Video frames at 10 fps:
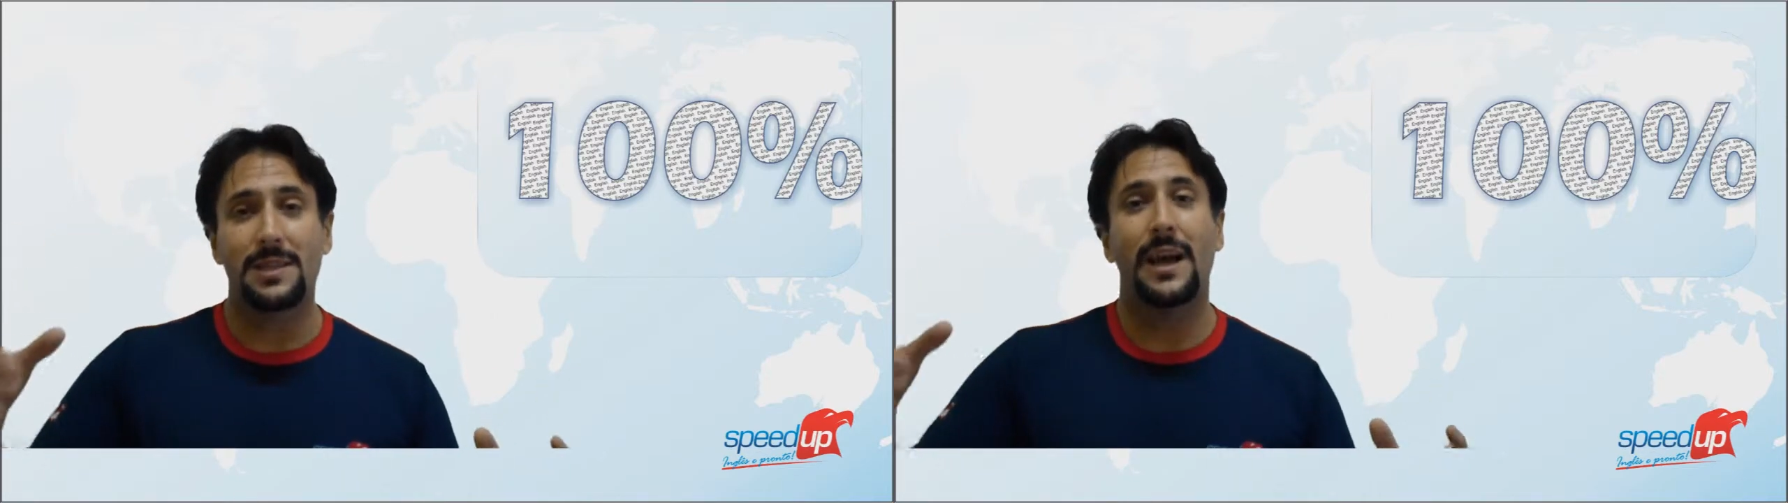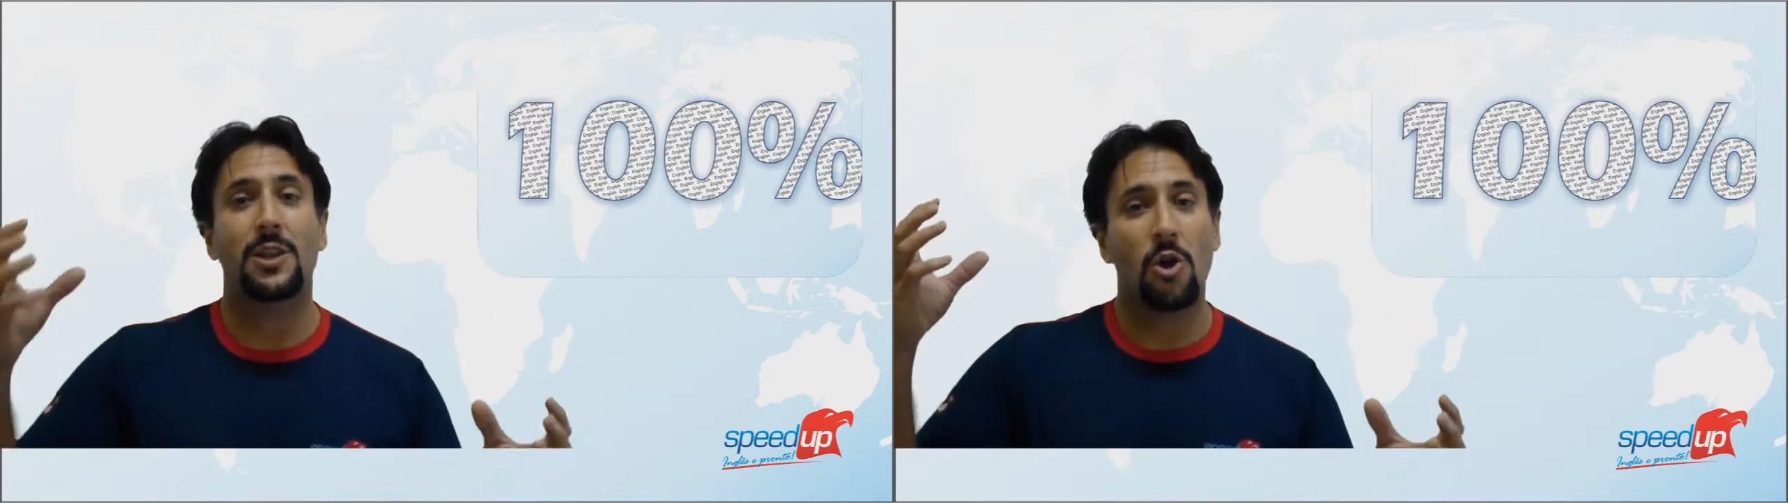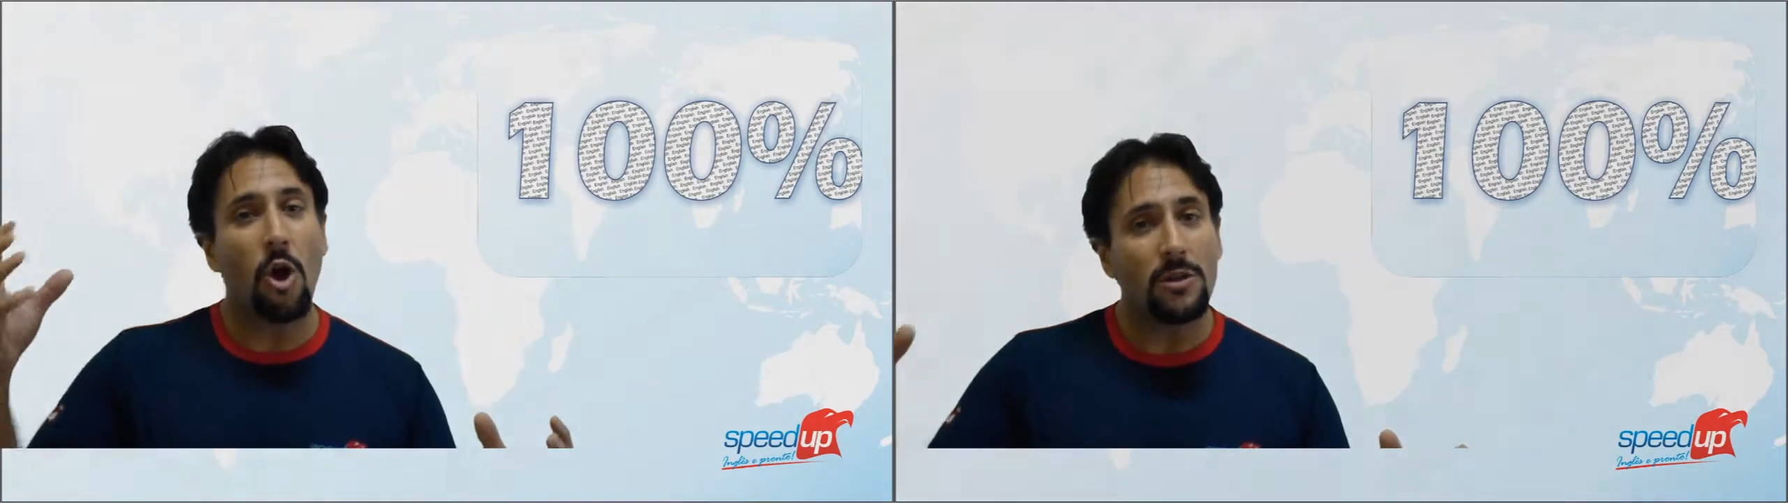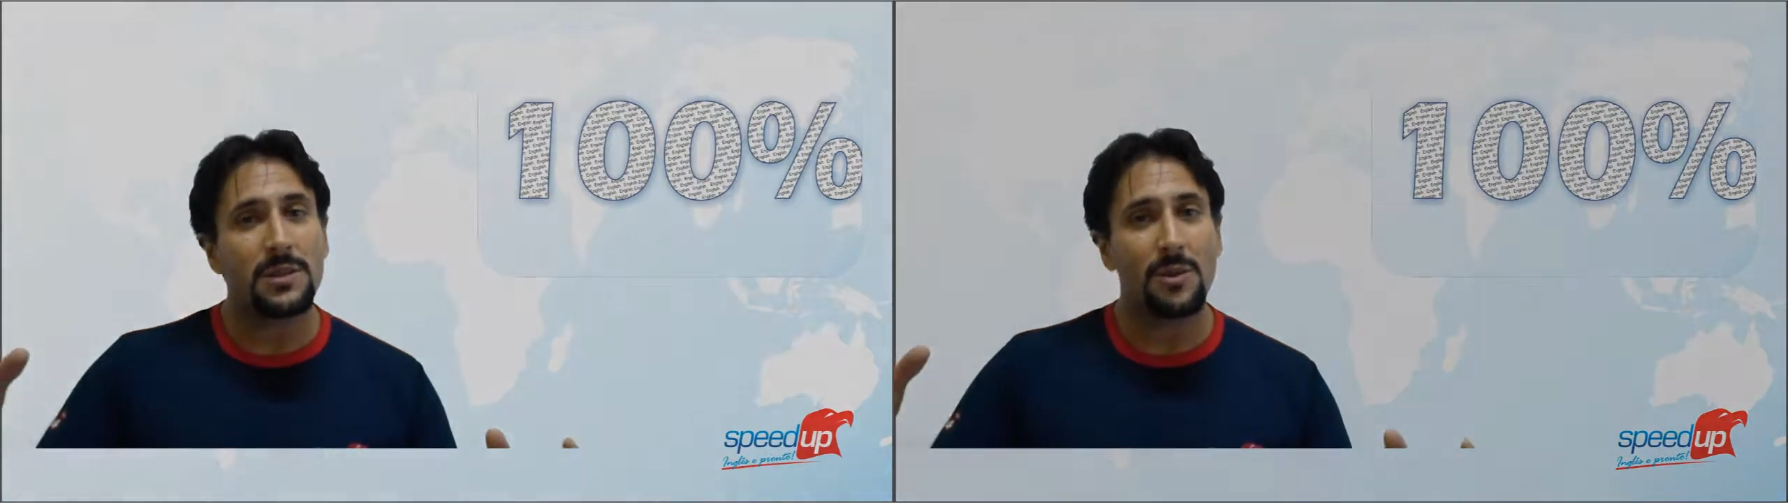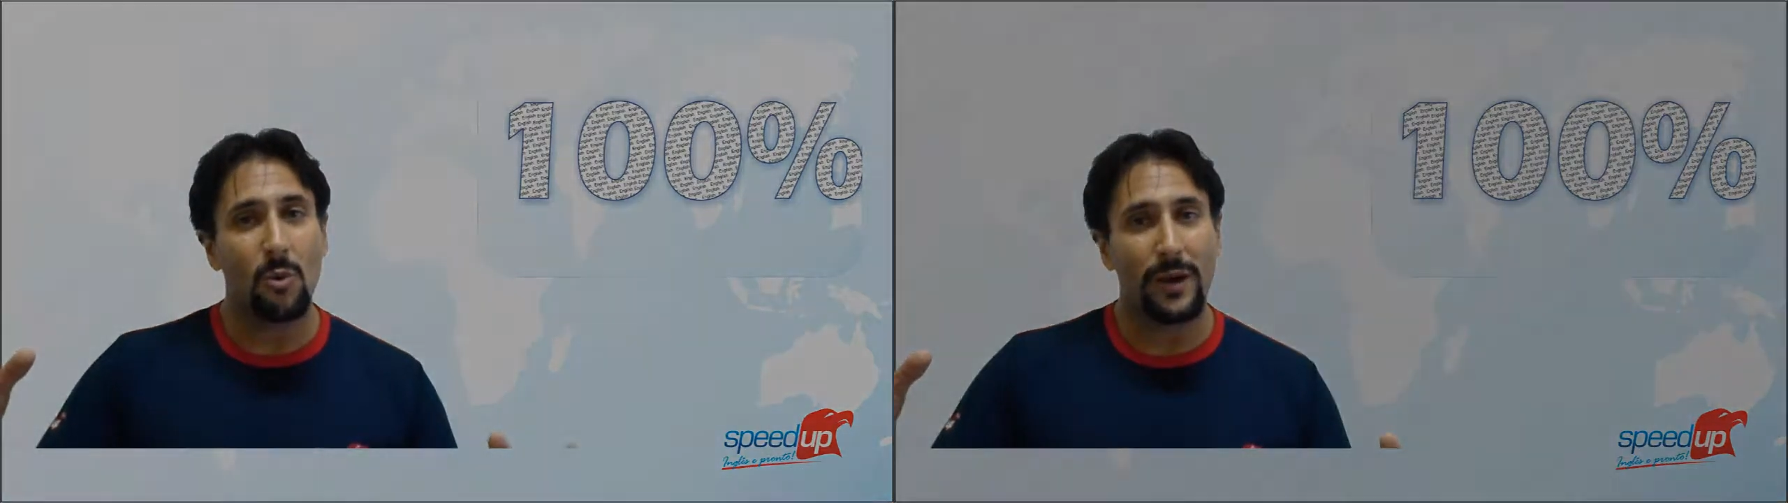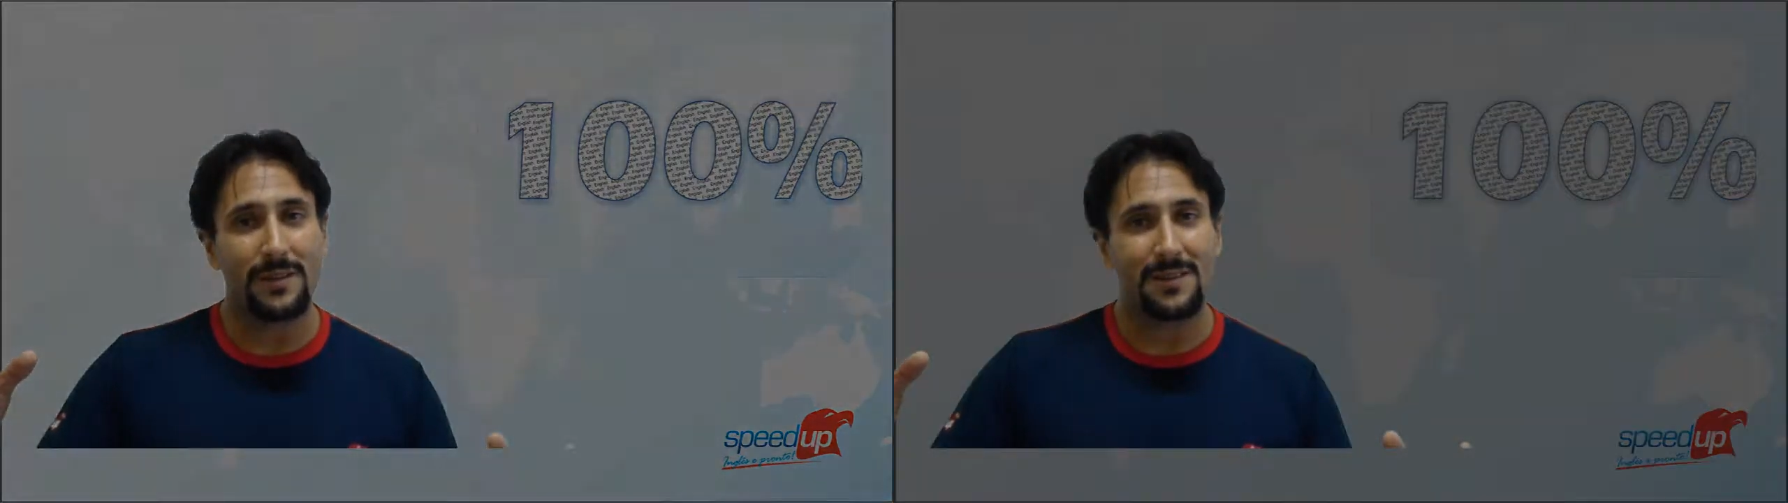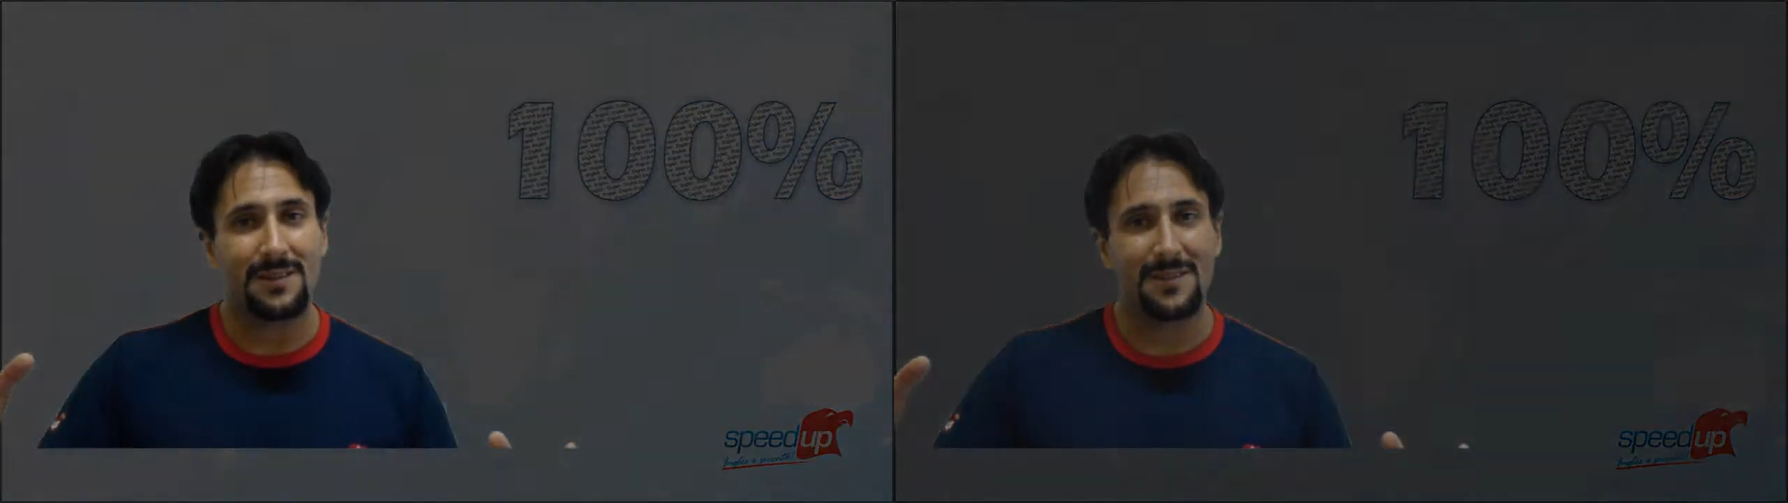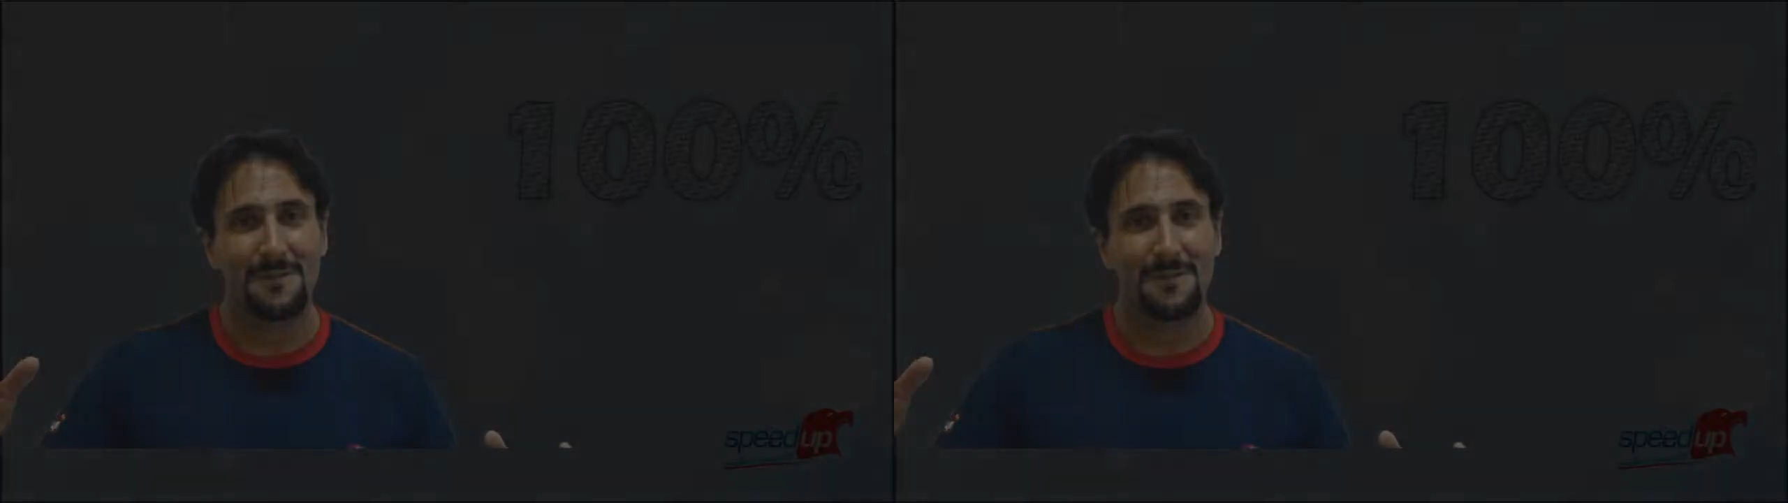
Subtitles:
that consequence.